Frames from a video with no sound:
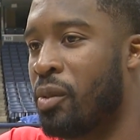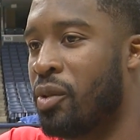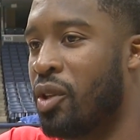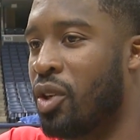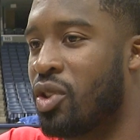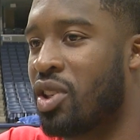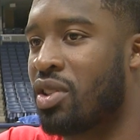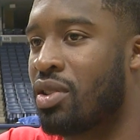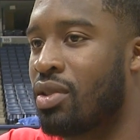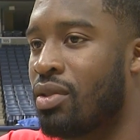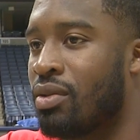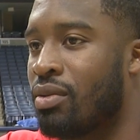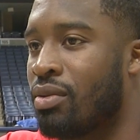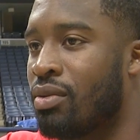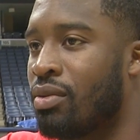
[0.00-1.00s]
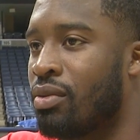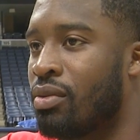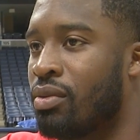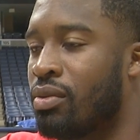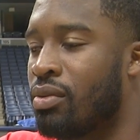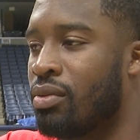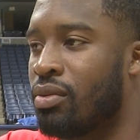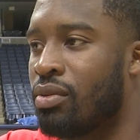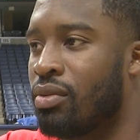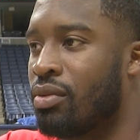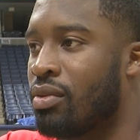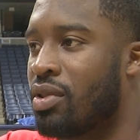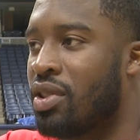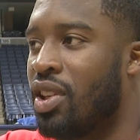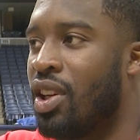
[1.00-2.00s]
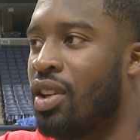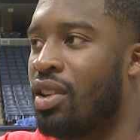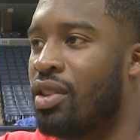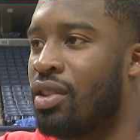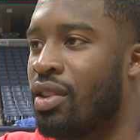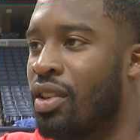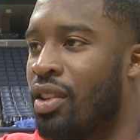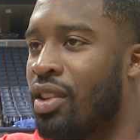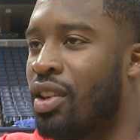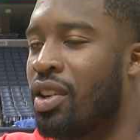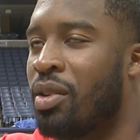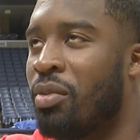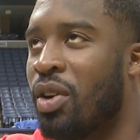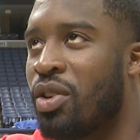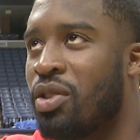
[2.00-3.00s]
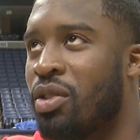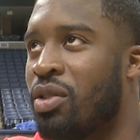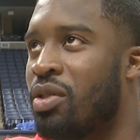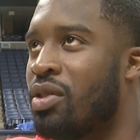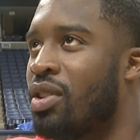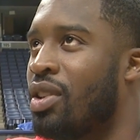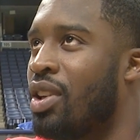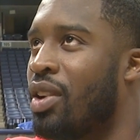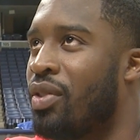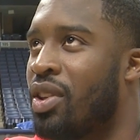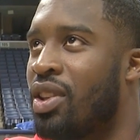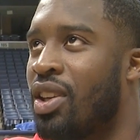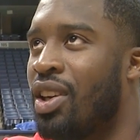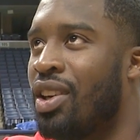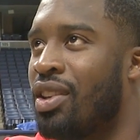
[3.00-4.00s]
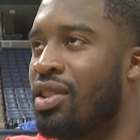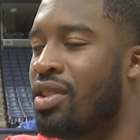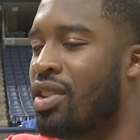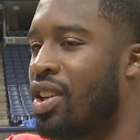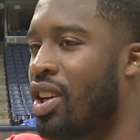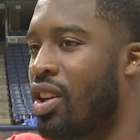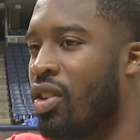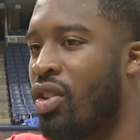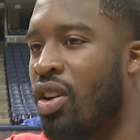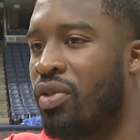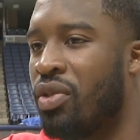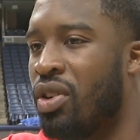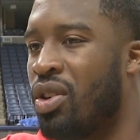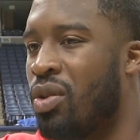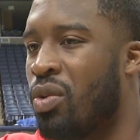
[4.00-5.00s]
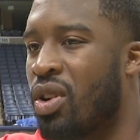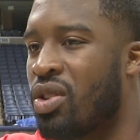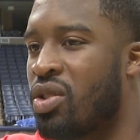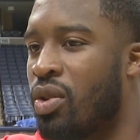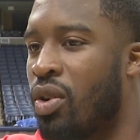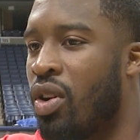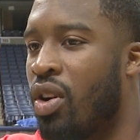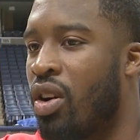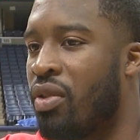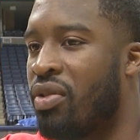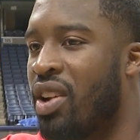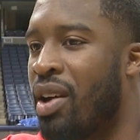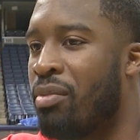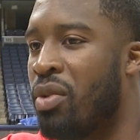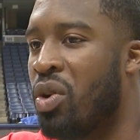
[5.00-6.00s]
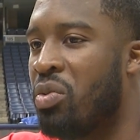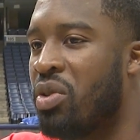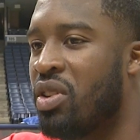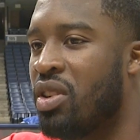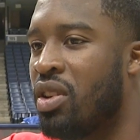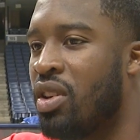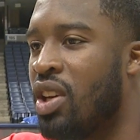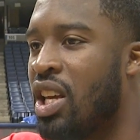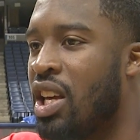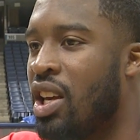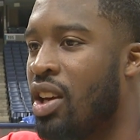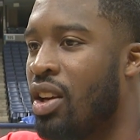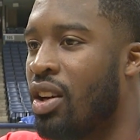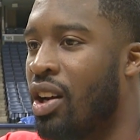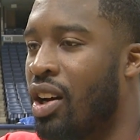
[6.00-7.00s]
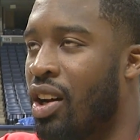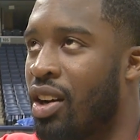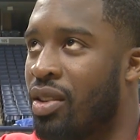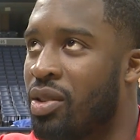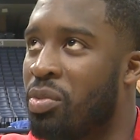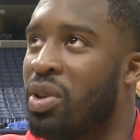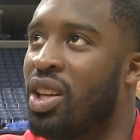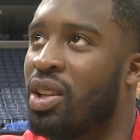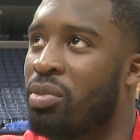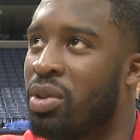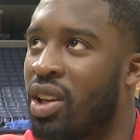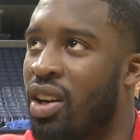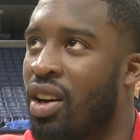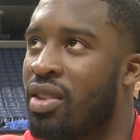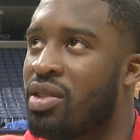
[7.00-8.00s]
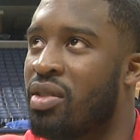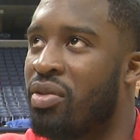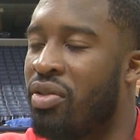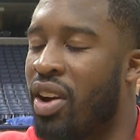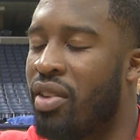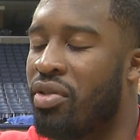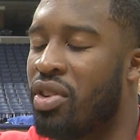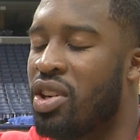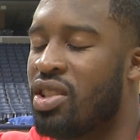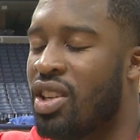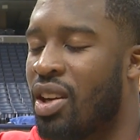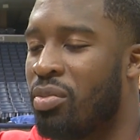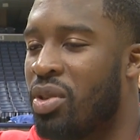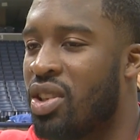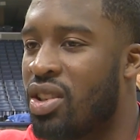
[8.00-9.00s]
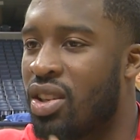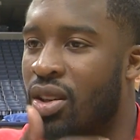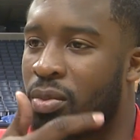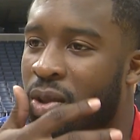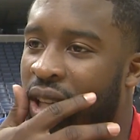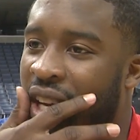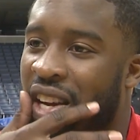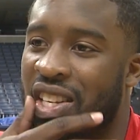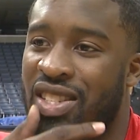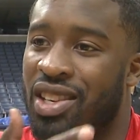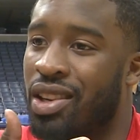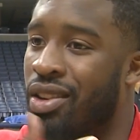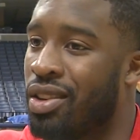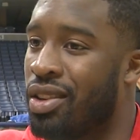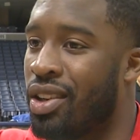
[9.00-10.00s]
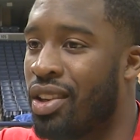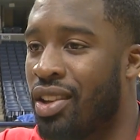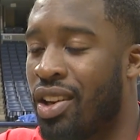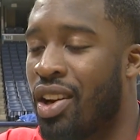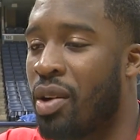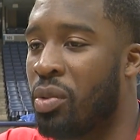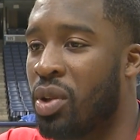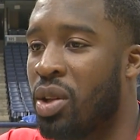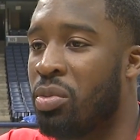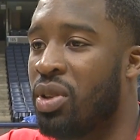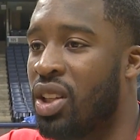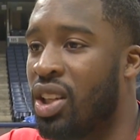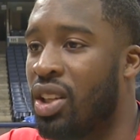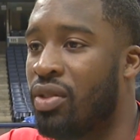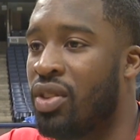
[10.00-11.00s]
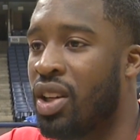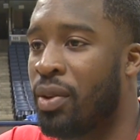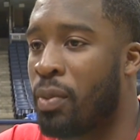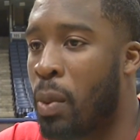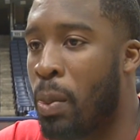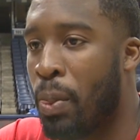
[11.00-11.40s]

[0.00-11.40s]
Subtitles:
You know, just seeing the commercials and everything just kicking off. You know, you work so hard for that moment to be in the playoffs and fight for a championship. And like I said earlier, you know, I really believe that,